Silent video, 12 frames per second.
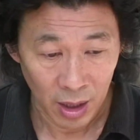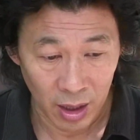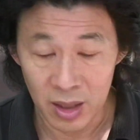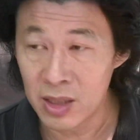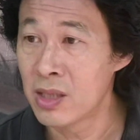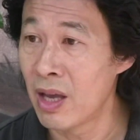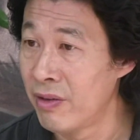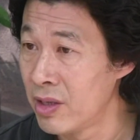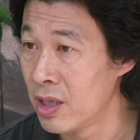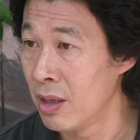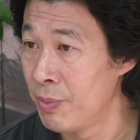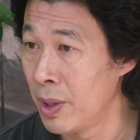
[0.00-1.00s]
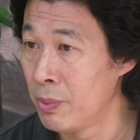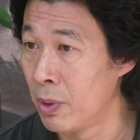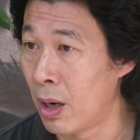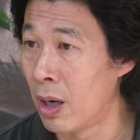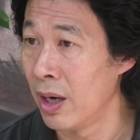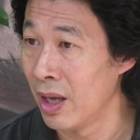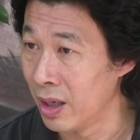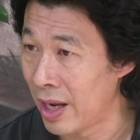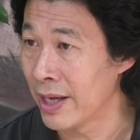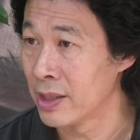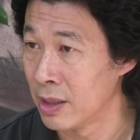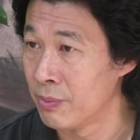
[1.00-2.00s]
These 70 people are
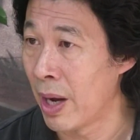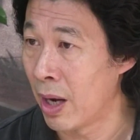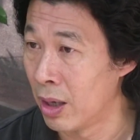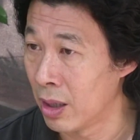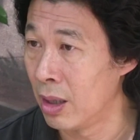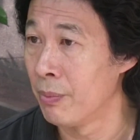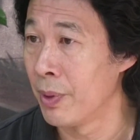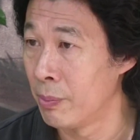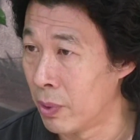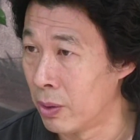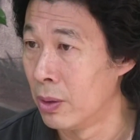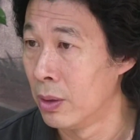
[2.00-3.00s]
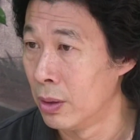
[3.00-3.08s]
elected by Hong Kong people